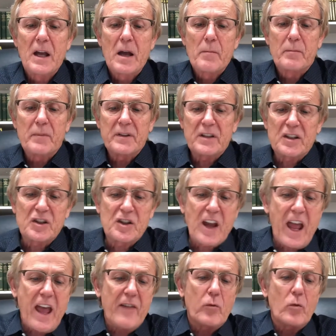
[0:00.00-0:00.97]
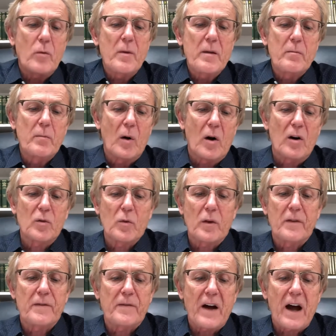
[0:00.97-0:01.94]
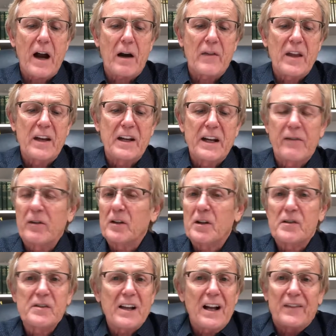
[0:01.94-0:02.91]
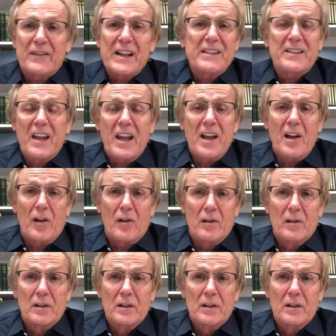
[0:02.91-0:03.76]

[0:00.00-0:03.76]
But the chaff will be burned with fire that never goes out. That's hell.